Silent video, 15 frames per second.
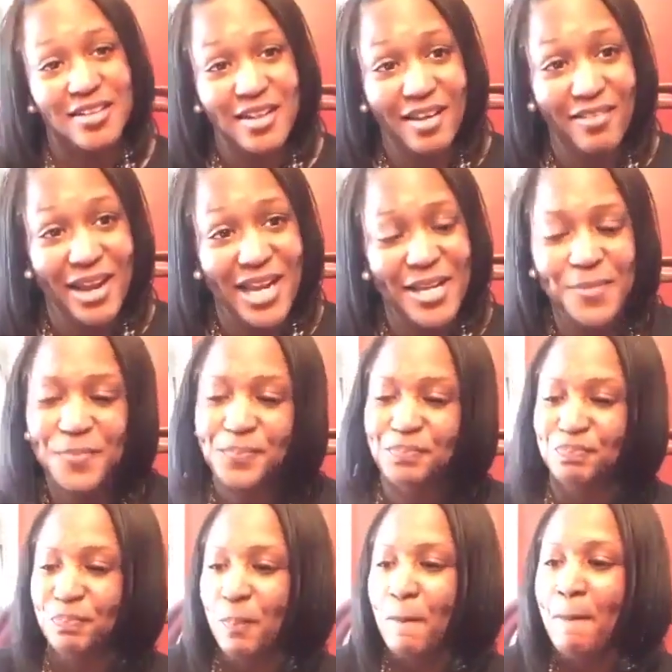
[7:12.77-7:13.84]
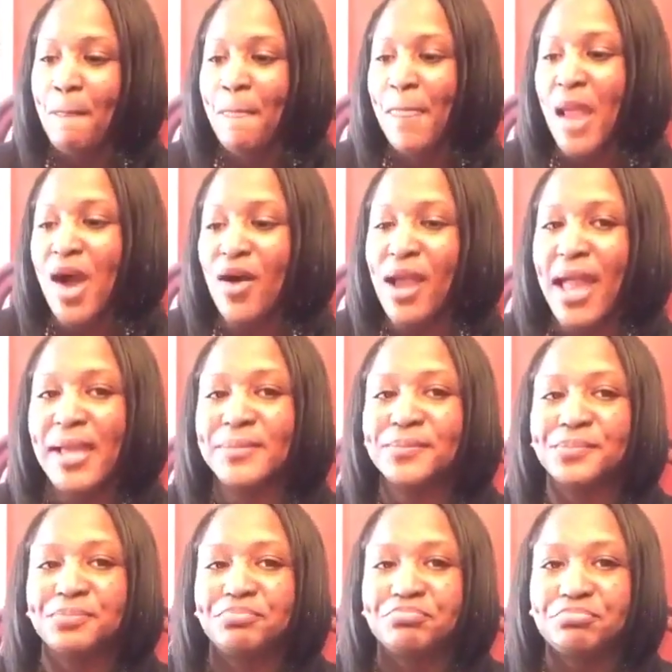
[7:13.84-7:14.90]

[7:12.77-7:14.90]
Y'all ready? Okay.